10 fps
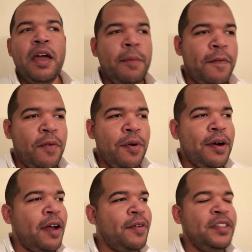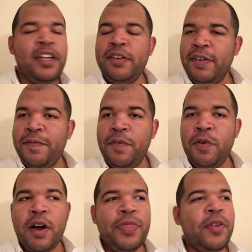Before, I was an ignorant
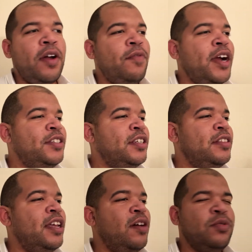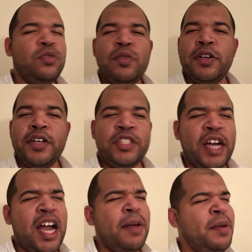fool. I thought Roger Goodell was doing a good
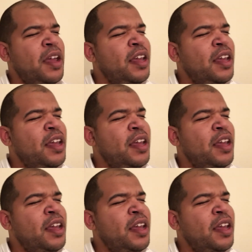job.